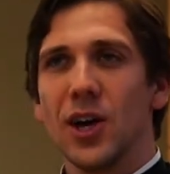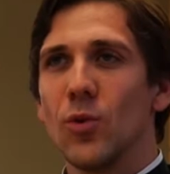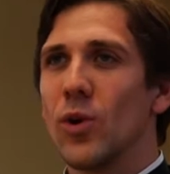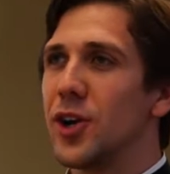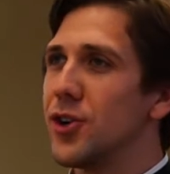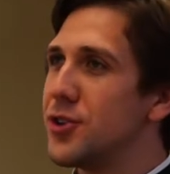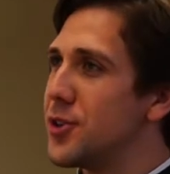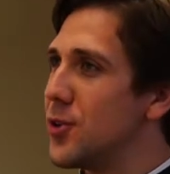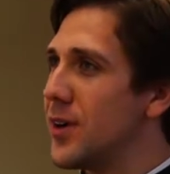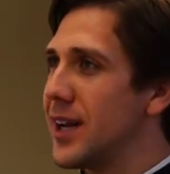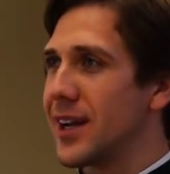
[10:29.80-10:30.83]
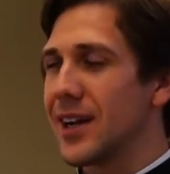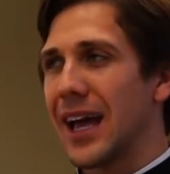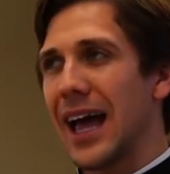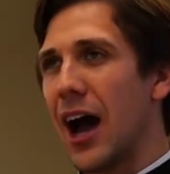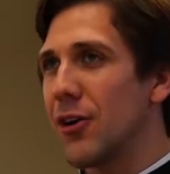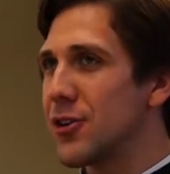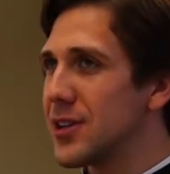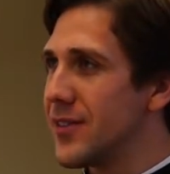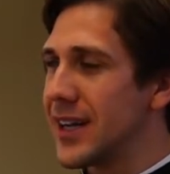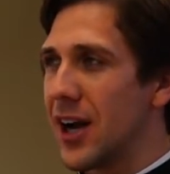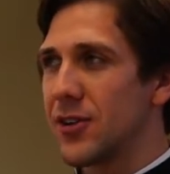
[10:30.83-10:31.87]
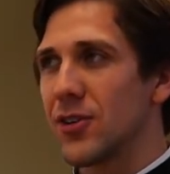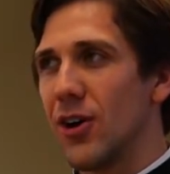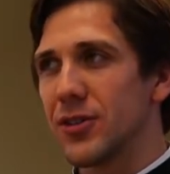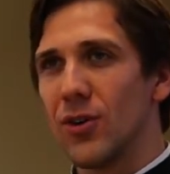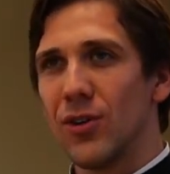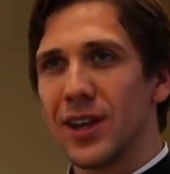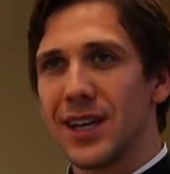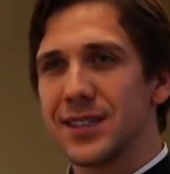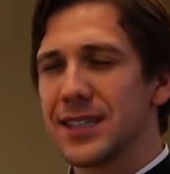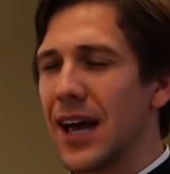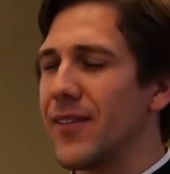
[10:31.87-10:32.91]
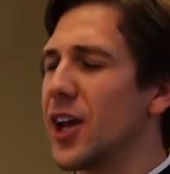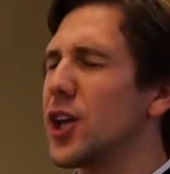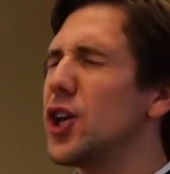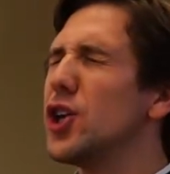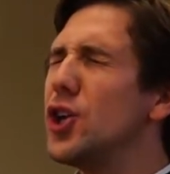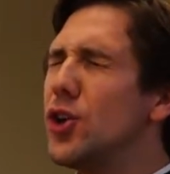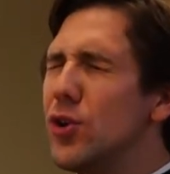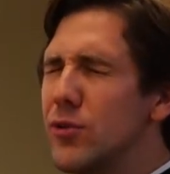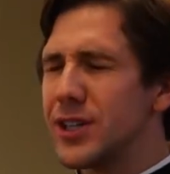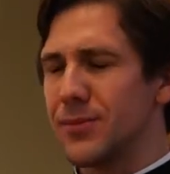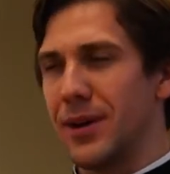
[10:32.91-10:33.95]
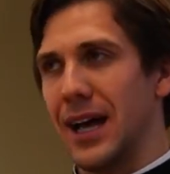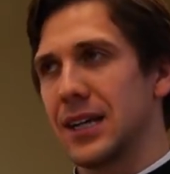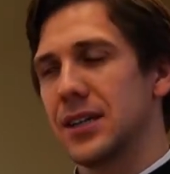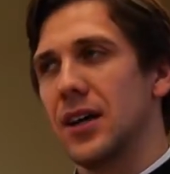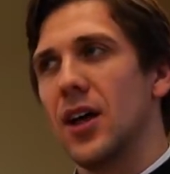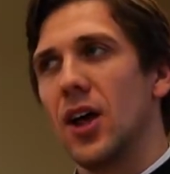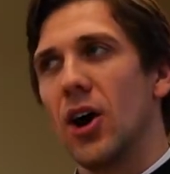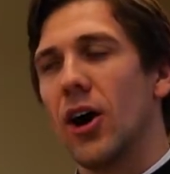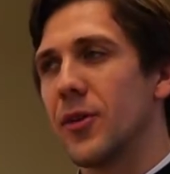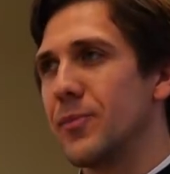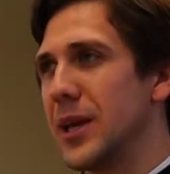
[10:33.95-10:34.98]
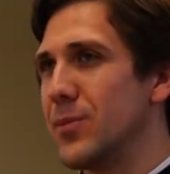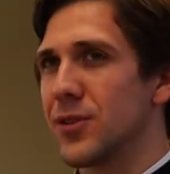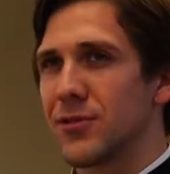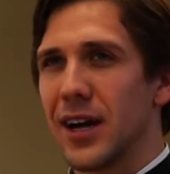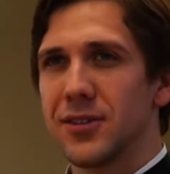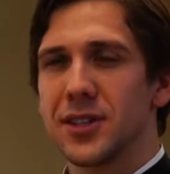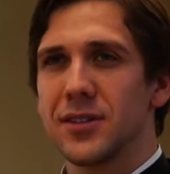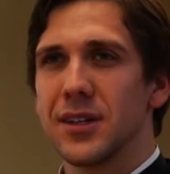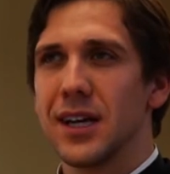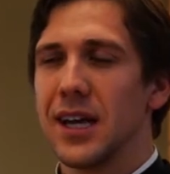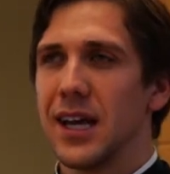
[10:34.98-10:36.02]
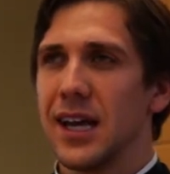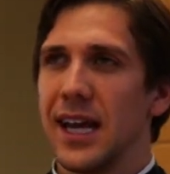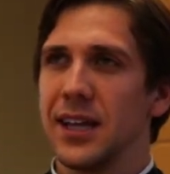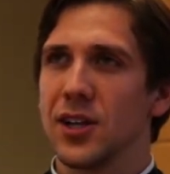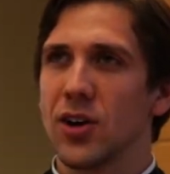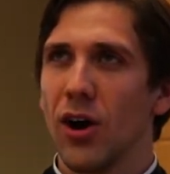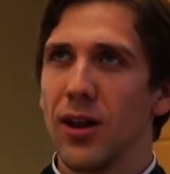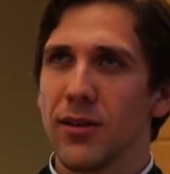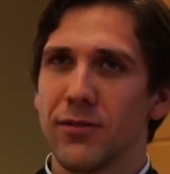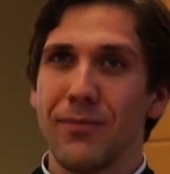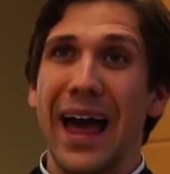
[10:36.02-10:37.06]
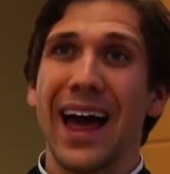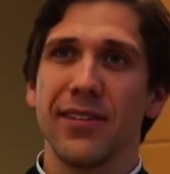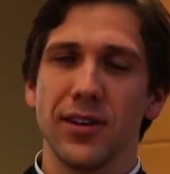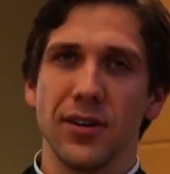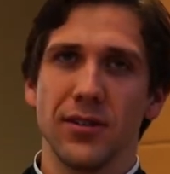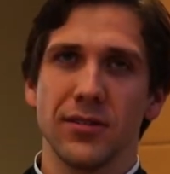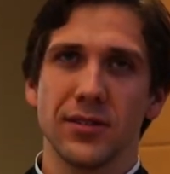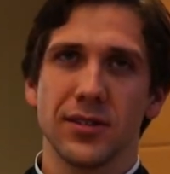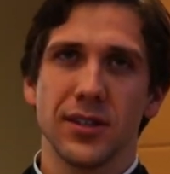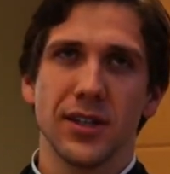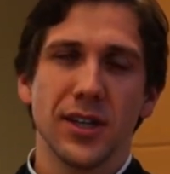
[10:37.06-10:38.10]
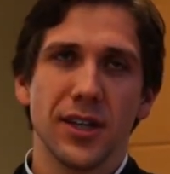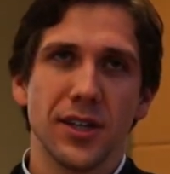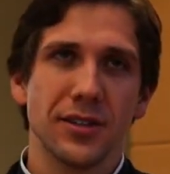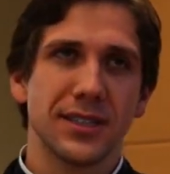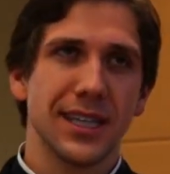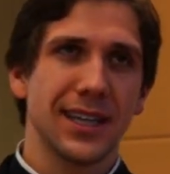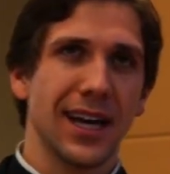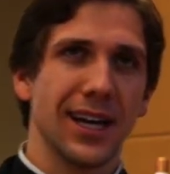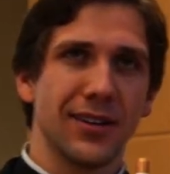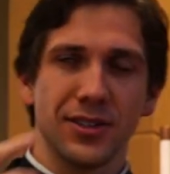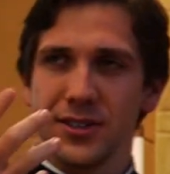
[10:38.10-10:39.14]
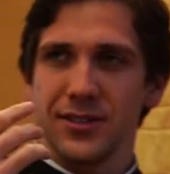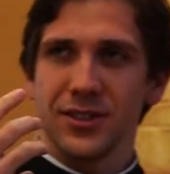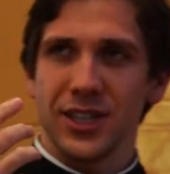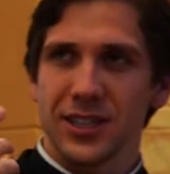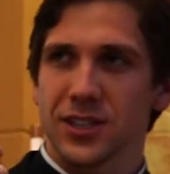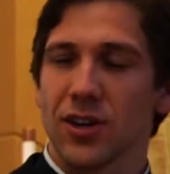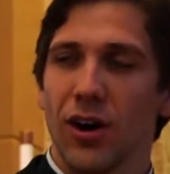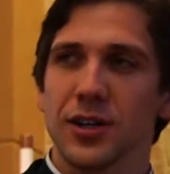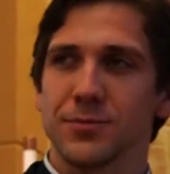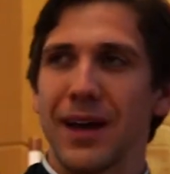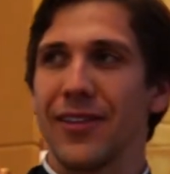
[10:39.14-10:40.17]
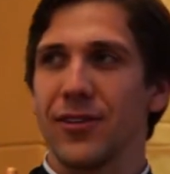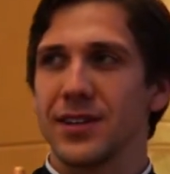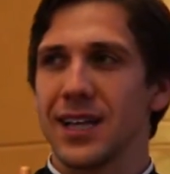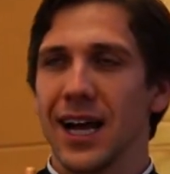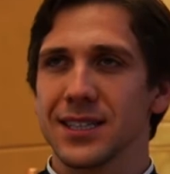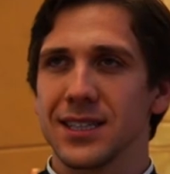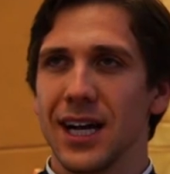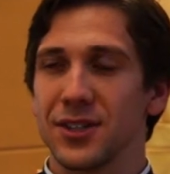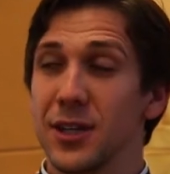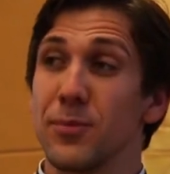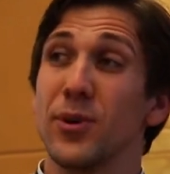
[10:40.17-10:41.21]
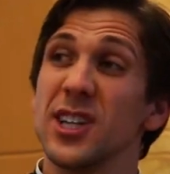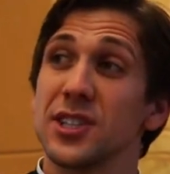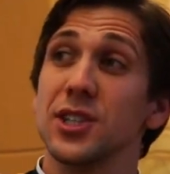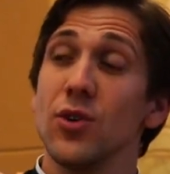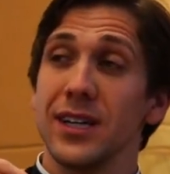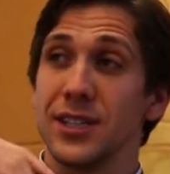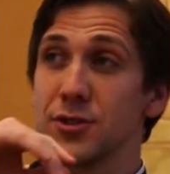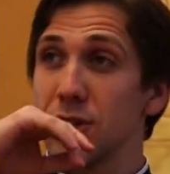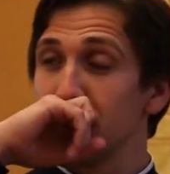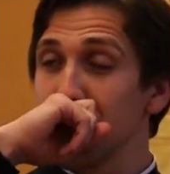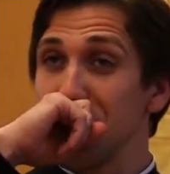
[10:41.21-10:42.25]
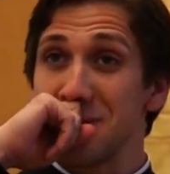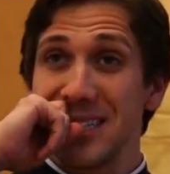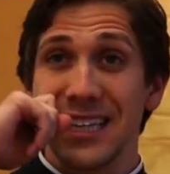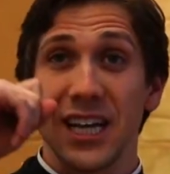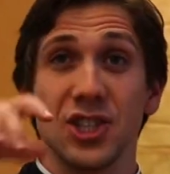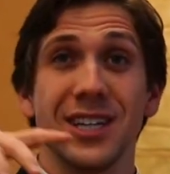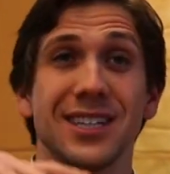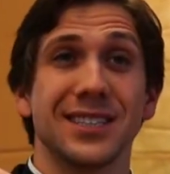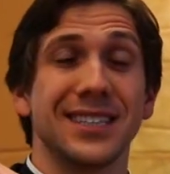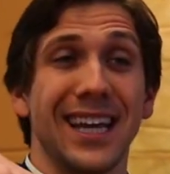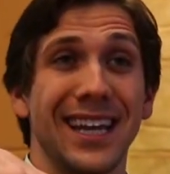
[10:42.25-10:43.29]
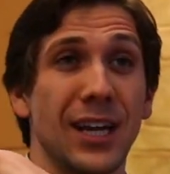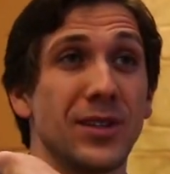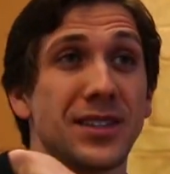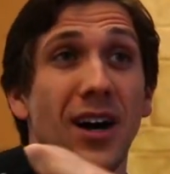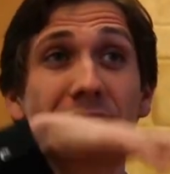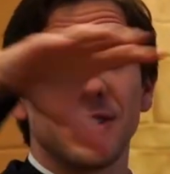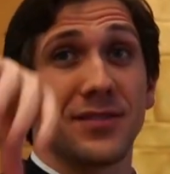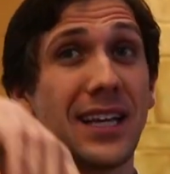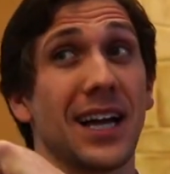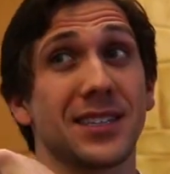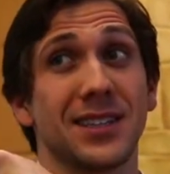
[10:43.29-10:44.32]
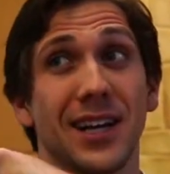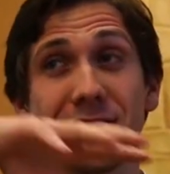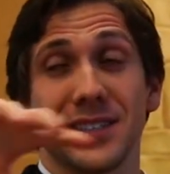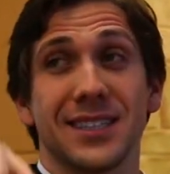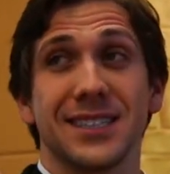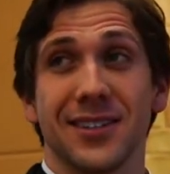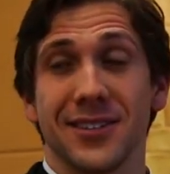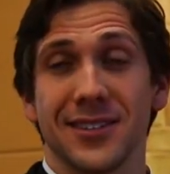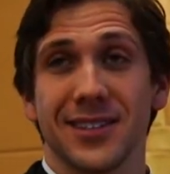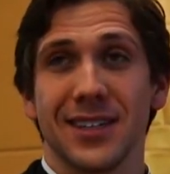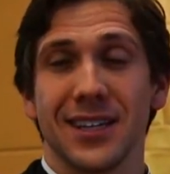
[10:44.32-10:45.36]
what you're doing, how you're living out your call to holiness is having a huge impact on the people around you. In the call of Matthew, you see that Jesus calls Matthew the tax collector, and then pretty soon in Scripture you see that Jesus is eating with tons of tax collectors and sinners.